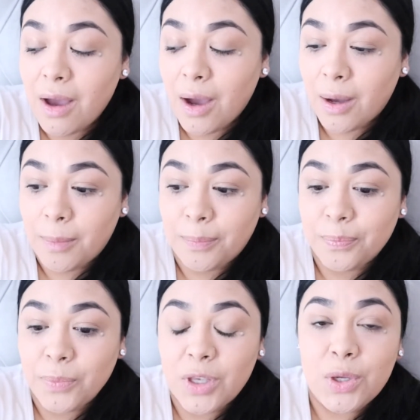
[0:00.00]

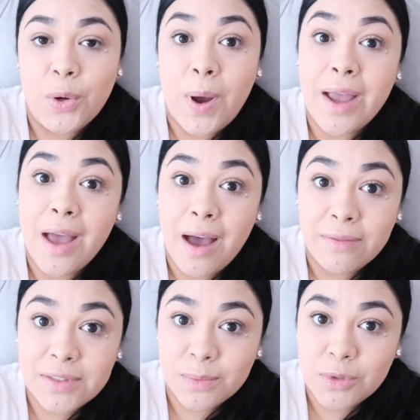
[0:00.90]
You know, I
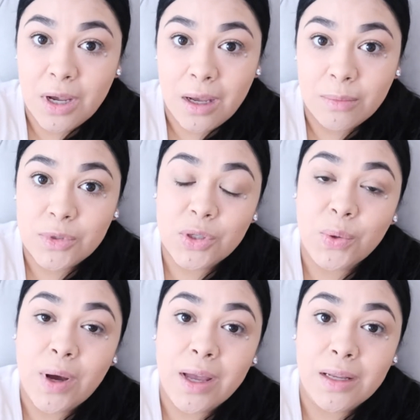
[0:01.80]
have some time to
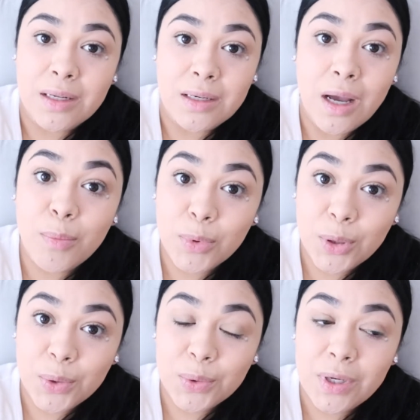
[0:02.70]
go ahead and
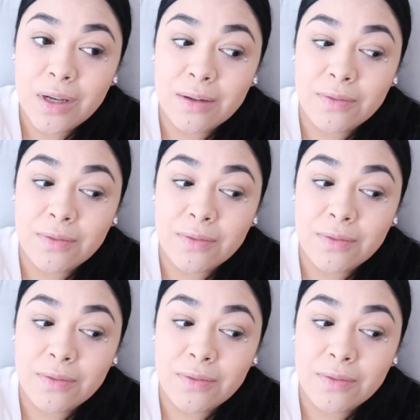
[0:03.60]
upload